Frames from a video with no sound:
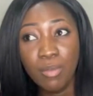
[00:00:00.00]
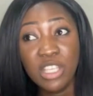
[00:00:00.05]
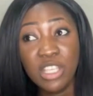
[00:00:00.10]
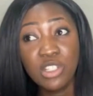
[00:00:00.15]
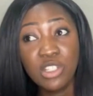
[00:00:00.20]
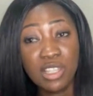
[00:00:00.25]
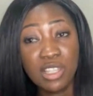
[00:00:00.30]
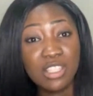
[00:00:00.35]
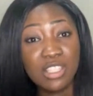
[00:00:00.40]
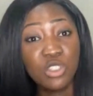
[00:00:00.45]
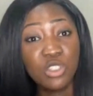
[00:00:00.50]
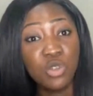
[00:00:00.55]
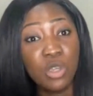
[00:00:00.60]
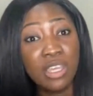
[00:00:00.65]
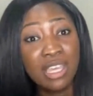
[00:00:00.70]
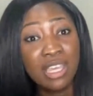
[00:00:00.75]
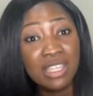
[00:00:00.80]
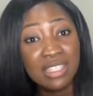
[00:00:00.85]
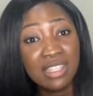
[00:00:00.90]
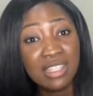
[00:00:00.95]
make sure that
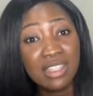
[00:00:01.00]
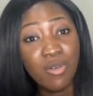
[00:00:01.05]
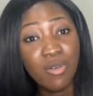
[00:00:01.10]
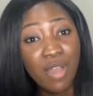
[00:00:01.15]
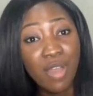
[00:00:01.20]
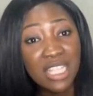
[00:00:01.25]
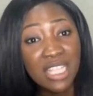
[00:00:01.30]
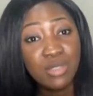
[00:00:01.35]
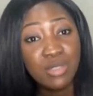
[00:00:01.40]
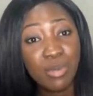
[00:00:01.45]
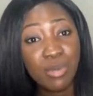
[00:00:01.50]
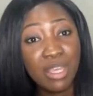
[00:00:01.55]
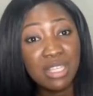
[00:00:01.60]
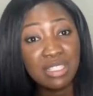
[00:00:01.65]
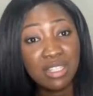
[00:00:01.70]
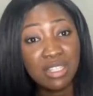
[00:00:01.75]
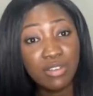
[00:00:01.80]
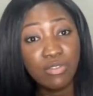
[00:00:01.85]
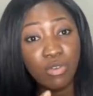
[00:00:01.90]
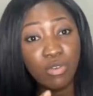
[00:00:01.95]
you're getting the right
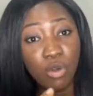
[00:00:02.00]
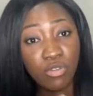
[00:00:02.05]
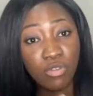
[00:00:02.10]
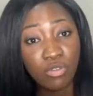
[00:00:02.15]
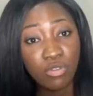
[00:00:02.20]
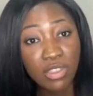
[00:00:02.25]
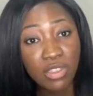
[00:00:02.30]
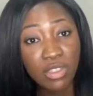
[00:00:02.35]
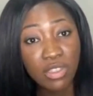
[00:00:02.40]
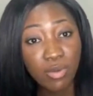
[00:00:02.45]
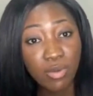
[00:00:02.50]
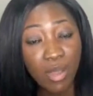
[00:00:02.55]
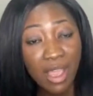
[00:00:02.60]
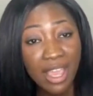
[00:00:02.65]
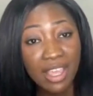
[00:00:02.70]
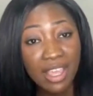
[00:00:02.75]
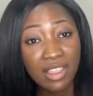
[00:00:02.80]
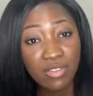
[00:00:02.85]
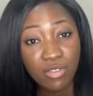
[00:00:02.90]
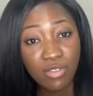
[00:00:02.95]
person for
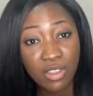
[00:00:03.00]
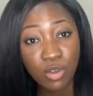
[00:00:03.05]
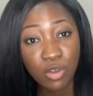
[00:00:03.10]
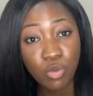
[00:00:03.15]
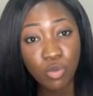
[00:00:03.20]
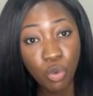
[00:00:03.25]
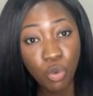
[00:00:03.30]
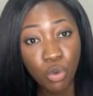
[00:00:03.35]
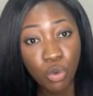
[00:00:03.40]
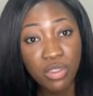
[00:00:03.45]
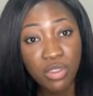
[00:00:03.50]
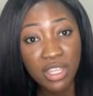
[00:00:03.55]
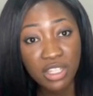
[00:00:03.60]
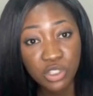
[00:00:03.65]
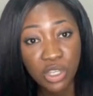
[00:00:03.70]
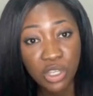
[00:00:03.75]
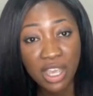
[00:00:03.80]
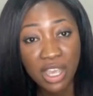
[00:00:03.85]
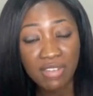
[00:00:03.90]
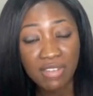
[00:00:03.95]
the role
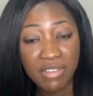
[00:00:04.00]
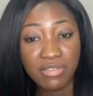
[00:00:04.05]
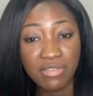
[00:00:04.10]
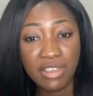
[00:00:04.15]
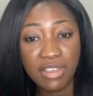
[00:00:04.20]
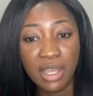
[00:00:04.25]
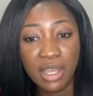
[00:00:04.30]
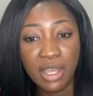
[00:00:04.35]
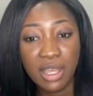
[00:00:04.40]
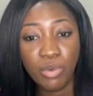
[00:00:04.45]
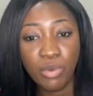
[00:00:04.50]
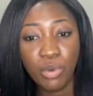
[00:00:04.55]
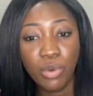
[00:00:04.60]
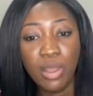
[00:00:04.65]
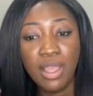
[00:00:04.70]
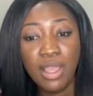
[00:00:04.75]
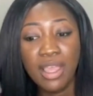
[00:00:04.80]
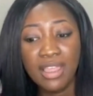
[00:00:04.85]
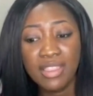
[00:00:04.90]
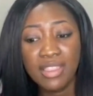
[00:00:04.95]
that you have
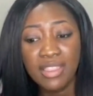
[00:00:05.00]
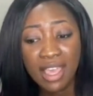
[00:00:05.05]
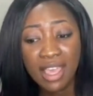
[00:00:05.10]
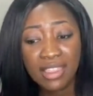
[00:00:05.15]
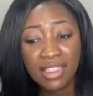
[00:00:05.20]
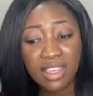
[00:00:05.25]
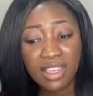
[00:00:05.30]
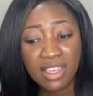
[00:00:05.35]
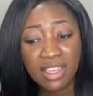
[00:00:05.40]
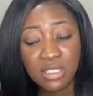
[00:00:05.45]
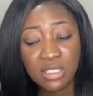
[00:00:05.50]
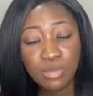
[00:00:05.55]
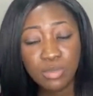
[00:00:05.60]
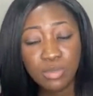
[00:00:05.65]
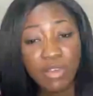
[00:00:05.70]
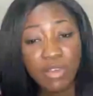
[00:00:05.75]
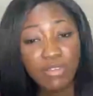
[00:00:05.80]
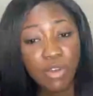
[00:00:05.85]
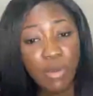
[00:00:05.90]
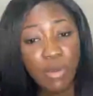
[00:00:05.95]
available. The other is
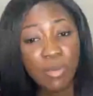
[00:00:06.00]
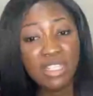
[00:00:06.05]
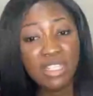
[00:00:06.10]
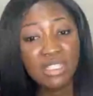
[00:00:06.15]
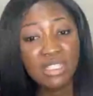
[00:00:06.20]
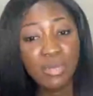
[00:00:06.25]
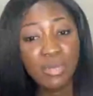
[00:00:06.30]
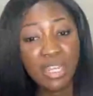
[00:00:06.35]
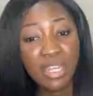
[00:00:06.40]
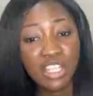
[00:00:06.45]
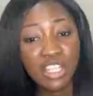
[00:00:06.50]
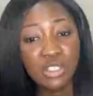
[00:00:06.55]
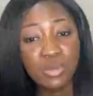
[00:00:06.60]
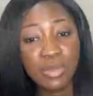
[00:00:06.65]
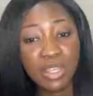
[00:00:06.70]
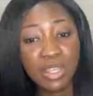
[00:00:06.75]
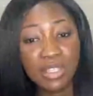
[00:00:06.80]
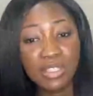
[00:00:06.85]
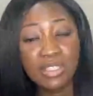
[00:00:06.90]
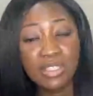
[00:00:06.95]
performance
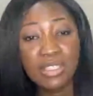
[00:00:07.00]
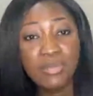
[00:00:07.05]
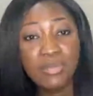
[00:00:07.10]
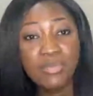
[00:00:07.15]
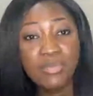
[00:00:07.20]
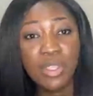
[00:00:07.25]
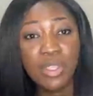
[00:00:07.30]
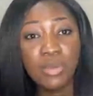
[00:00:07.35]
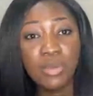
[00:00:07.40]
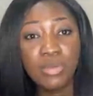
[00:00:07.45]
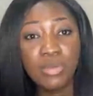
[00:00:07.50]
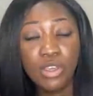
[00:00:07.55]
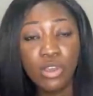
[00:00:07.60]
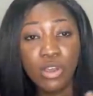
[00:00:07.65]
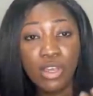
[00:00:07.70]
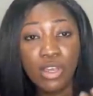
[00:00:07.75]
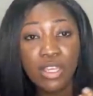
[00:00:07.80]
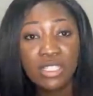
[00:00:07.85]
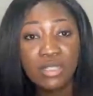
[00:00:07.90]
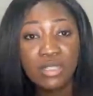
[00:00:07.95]
management.
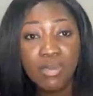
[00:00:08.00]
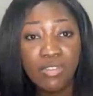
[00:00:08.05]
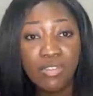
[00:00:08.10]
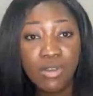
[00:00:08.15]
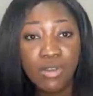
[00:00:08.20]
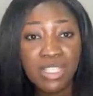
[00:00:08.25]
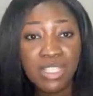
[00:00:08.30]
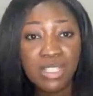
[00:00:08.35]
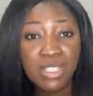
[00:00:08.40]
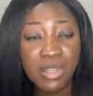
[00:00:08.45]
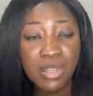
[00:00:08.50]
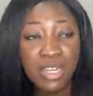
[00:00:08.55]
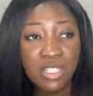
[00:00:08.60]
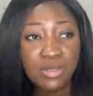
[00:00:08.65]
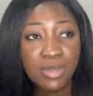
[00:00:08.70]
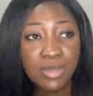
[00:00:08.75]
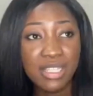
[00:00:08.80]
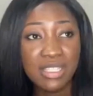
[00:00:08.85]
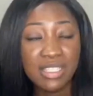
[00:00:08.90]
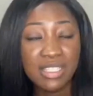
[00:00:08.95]
Because performance
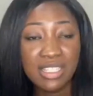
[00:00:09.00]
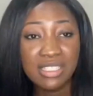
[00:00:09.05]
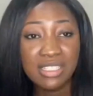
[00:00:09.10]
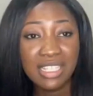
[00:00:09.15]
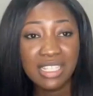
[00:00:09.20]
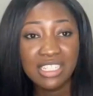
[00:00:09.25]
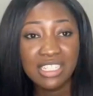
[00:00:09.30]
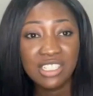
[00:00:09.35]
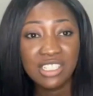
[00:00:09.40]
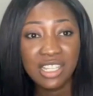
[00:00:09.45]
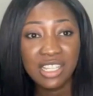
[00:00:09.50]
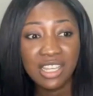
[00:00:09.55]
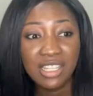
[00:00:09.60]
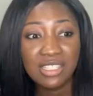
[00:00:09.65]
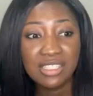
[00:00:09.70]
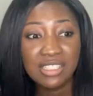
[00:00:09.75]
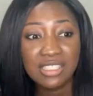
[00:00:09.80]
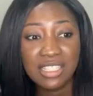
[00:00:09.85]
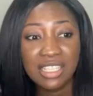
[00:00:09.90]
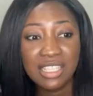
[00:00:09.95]
management is such
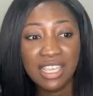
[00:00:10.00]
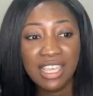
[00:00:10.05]
that